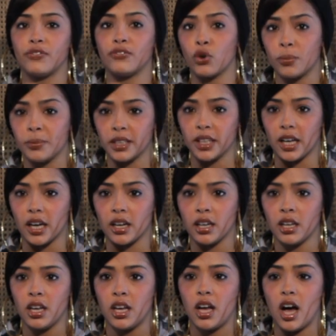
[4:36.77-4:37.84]

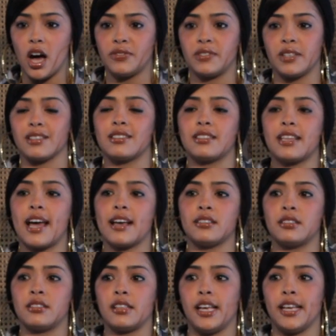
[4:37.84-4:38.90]
formula of
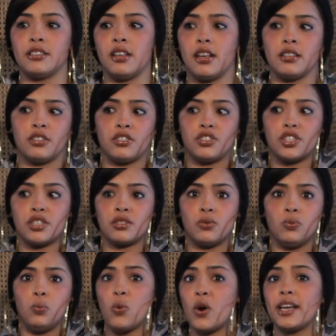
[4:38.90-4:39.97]
success it's just
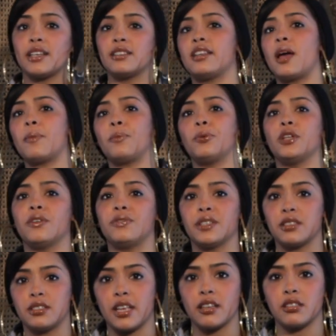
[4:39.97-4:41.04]
one example of
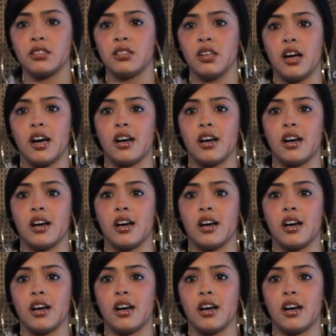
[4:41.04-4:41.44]
success.